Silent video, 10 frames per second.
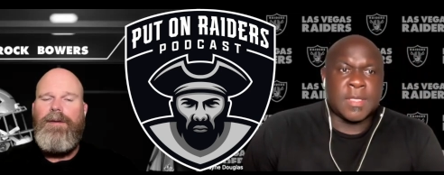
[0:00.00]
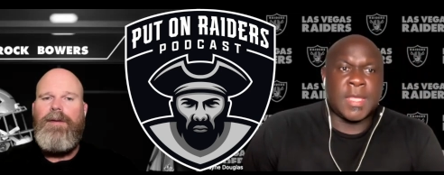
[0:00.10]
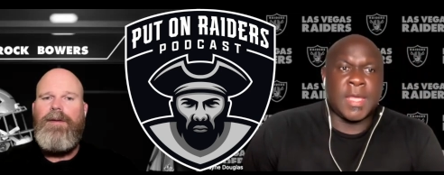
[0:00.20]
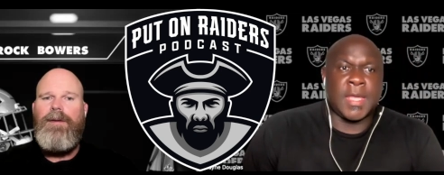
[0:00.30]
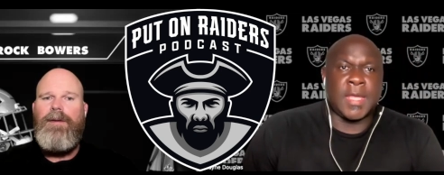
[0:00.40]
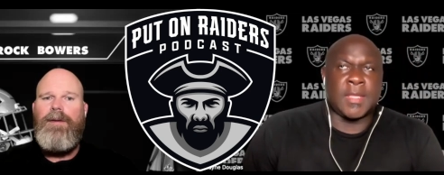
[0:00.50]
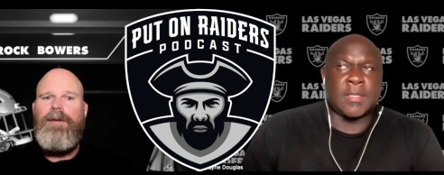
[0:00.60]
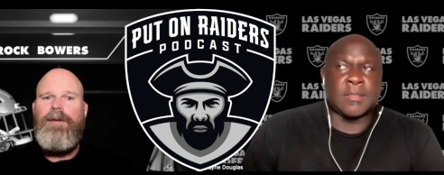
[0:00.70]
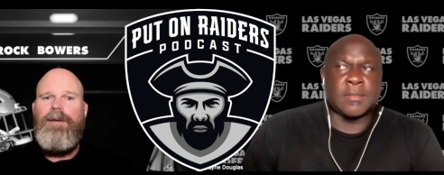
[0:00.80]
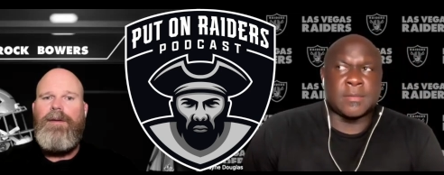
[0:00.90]

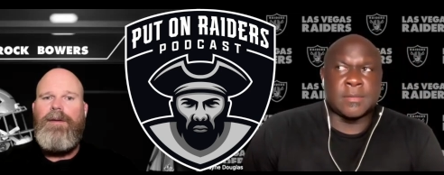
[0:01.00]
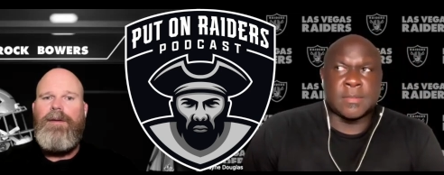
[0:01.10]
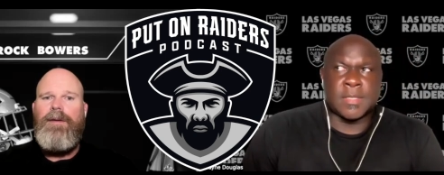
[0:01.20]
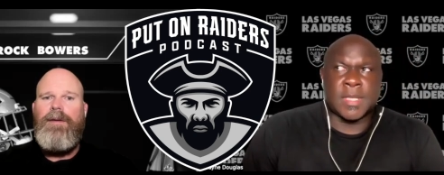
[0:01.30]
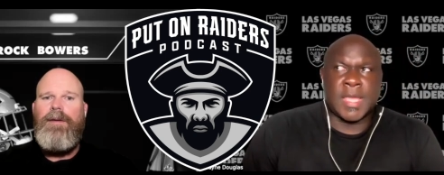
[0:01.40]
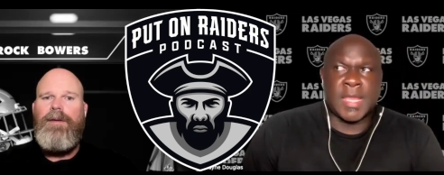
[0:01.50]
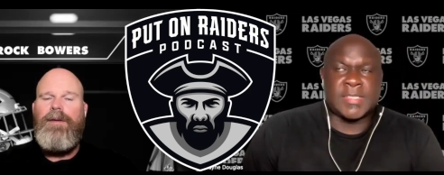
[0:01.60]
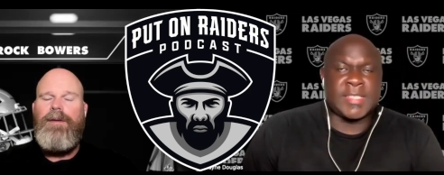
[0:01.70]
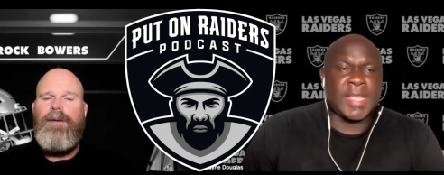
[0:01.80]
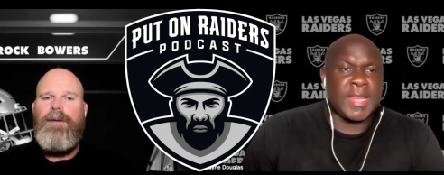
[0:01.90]
Speaker 1: can can he
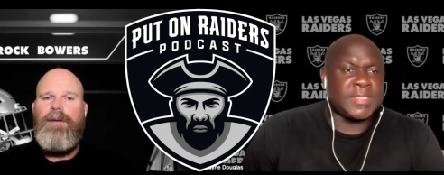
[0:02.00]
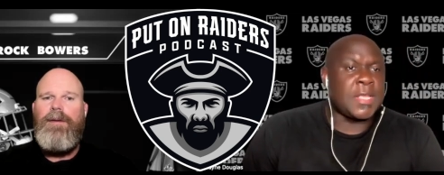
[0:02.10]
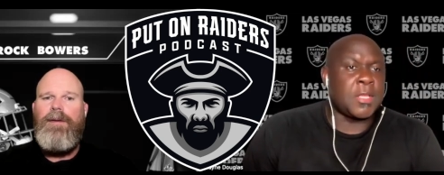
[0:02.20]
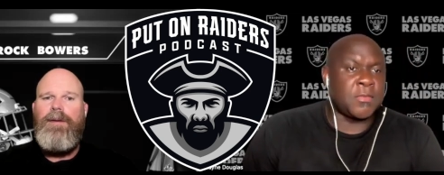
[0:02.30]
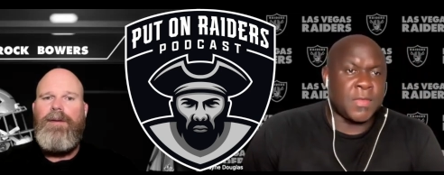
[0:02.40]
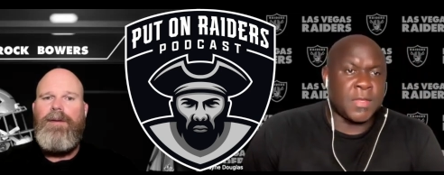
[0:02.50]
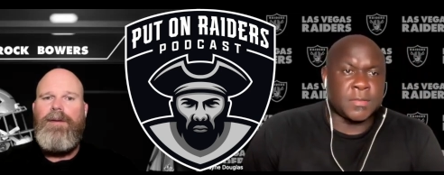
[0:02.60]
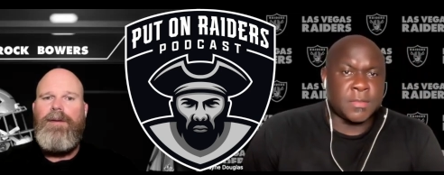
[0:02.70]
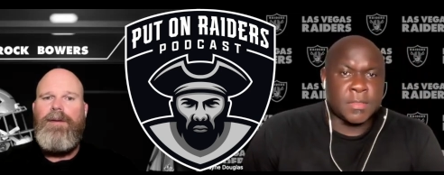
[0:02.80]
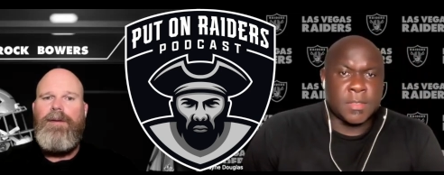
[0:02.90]
stay can he stay on the field
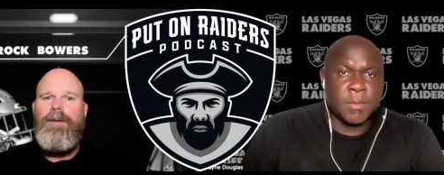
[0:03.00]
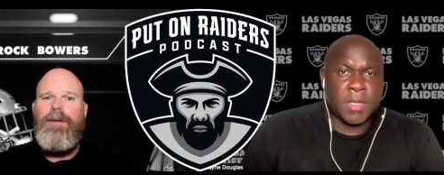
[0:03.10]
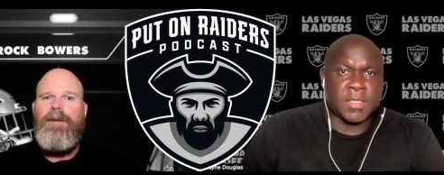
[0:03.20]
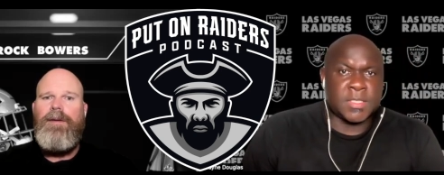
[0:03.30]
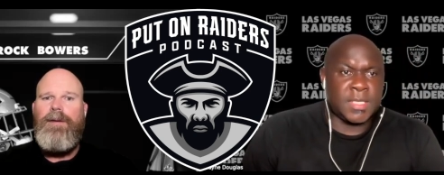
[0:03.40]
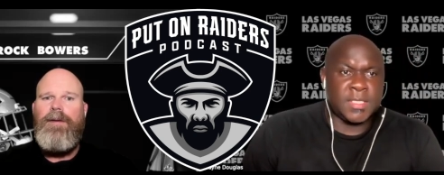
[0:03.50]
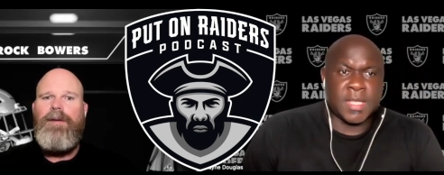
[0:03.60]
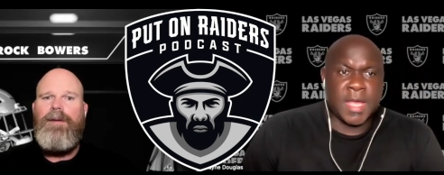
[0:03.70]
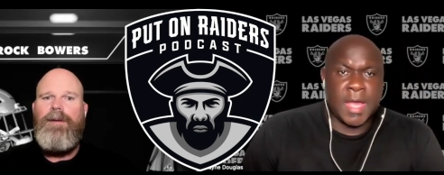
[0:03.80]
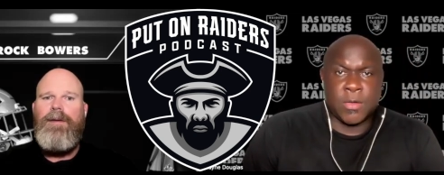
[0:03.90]
because he's a
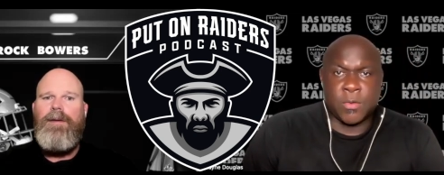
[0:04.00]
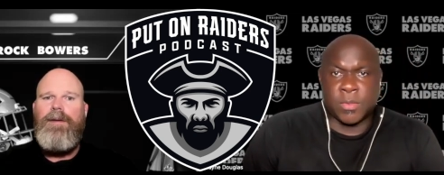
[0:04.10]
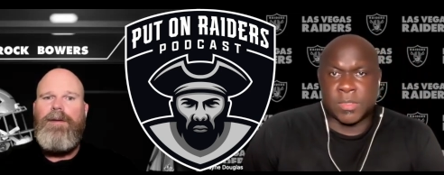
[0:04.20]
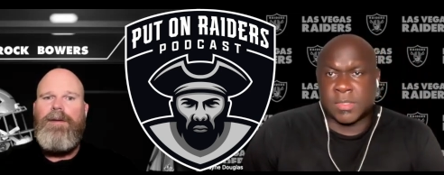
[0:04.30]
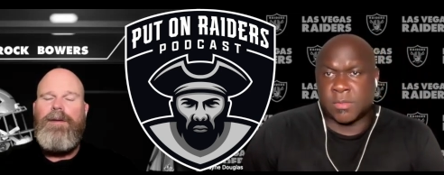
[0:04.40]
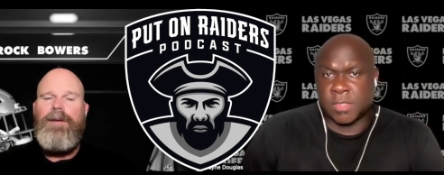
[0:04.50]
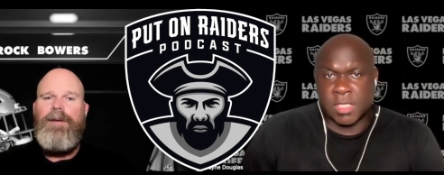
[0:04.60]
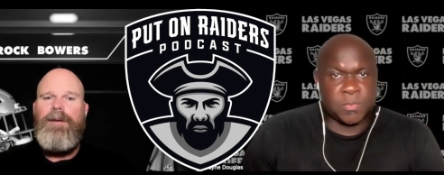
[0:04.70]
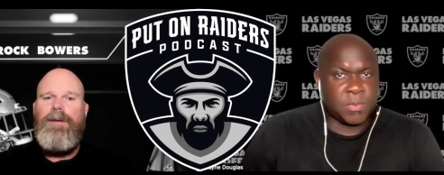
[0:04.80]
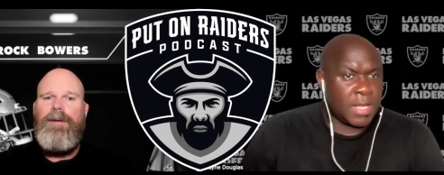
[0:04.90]
guy who is who
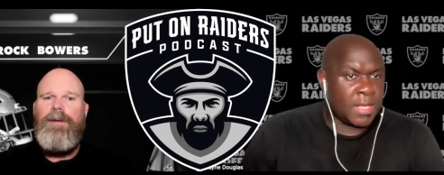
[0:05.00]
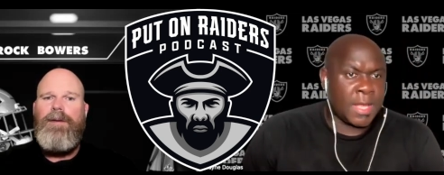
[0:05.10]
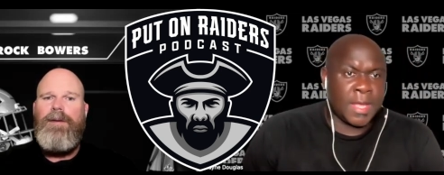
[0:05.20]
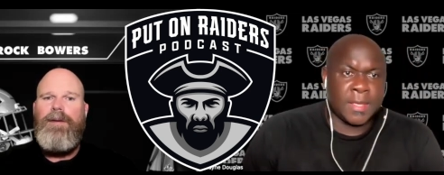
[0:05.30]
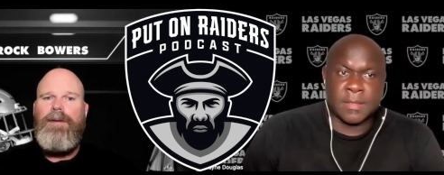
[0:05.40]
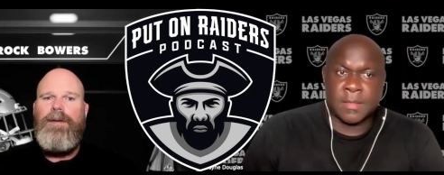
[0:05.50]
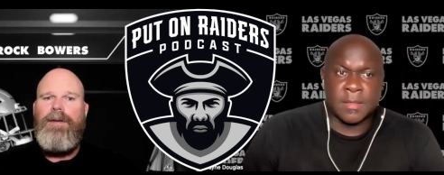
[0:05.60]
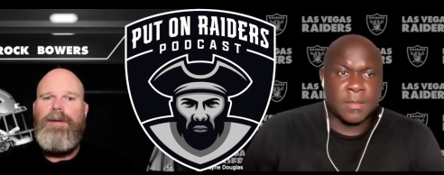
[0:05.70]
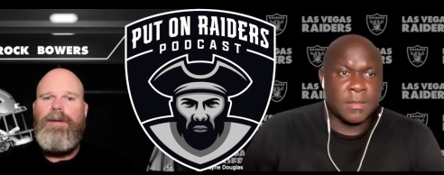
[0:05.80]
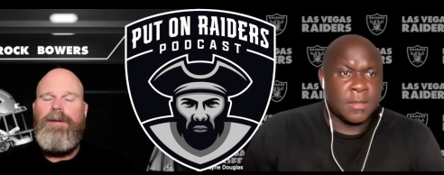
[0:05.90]
does play like
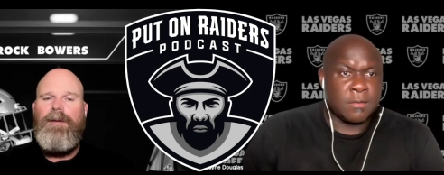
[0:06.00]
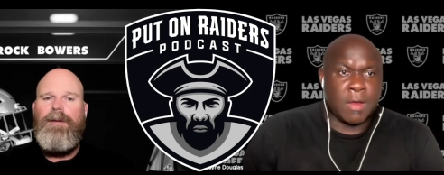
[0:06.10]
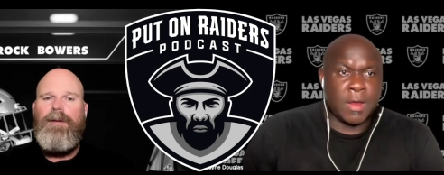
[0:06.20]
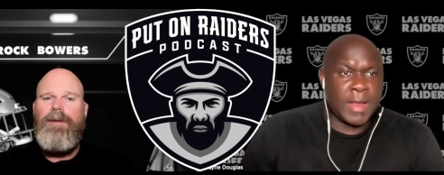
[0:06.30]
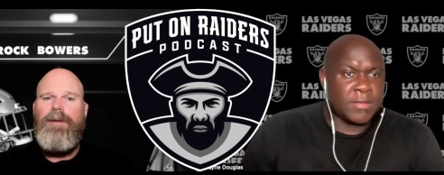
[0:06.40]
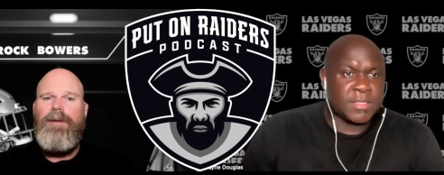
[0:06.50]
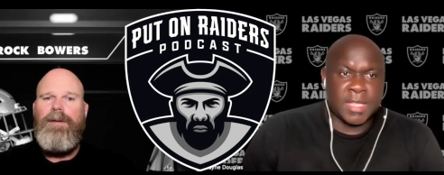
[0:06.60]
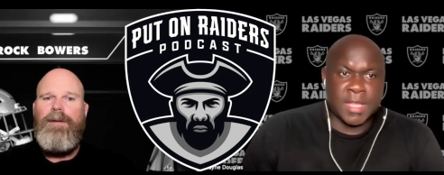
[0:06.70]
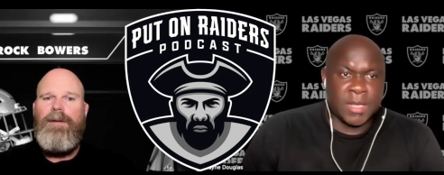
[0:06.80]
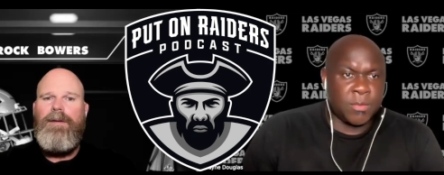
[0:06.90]
Gronkowski
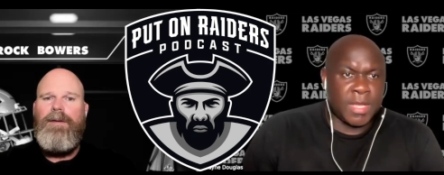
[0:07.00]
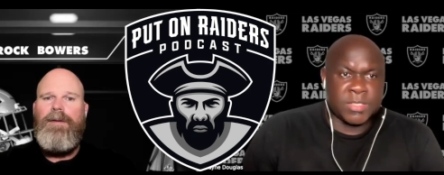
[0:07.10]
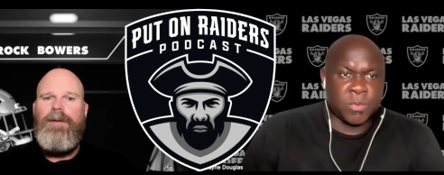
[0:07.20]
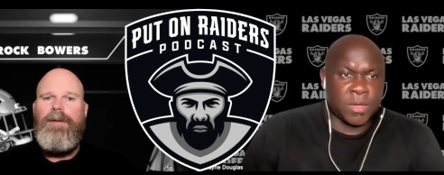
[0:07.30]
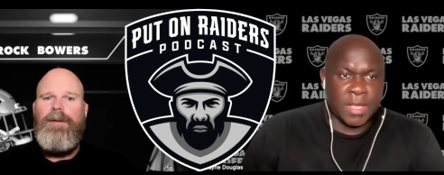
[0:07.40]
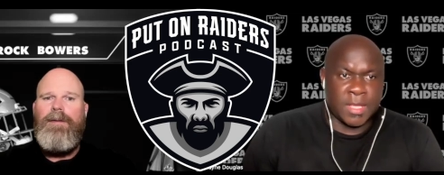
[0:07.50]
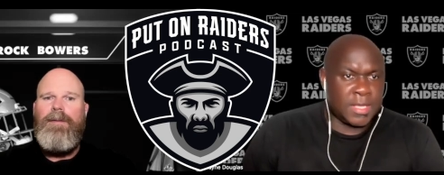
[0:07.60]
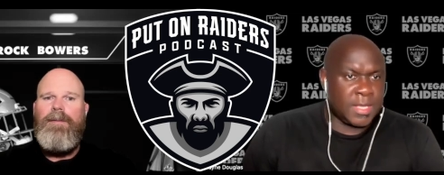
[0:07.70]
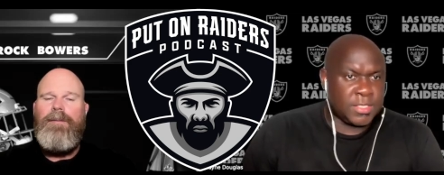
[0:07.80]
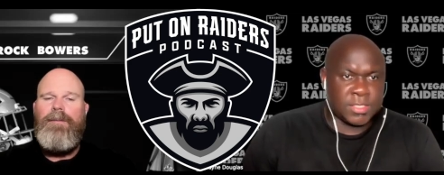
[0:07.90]
in a lot of ways where like
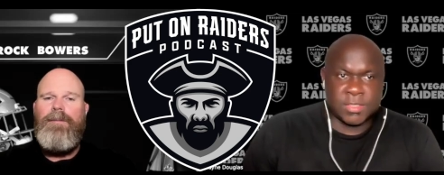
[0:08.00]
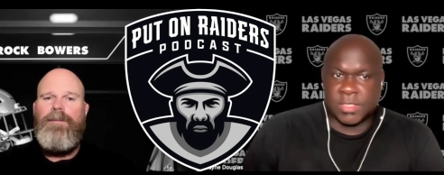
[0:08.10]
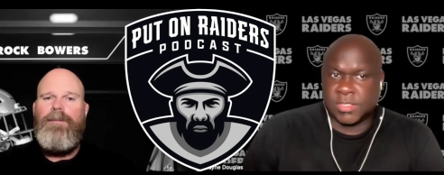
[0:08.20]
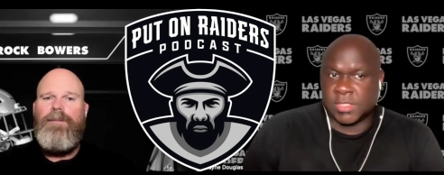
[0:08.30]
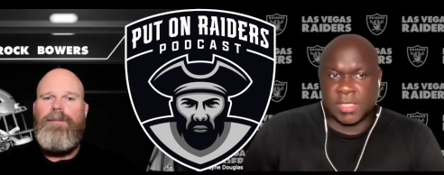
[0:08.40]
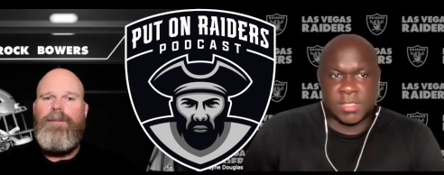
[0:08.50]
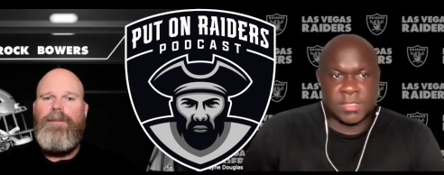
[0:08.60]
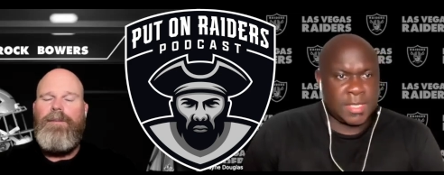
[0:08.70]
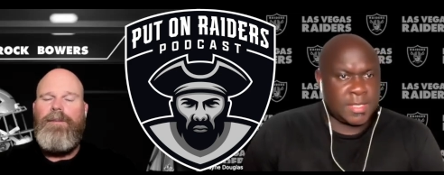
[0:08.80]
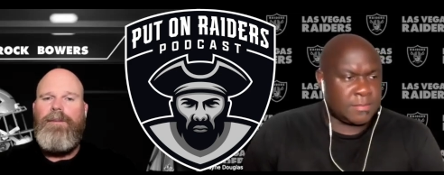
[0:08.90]
he just he just he's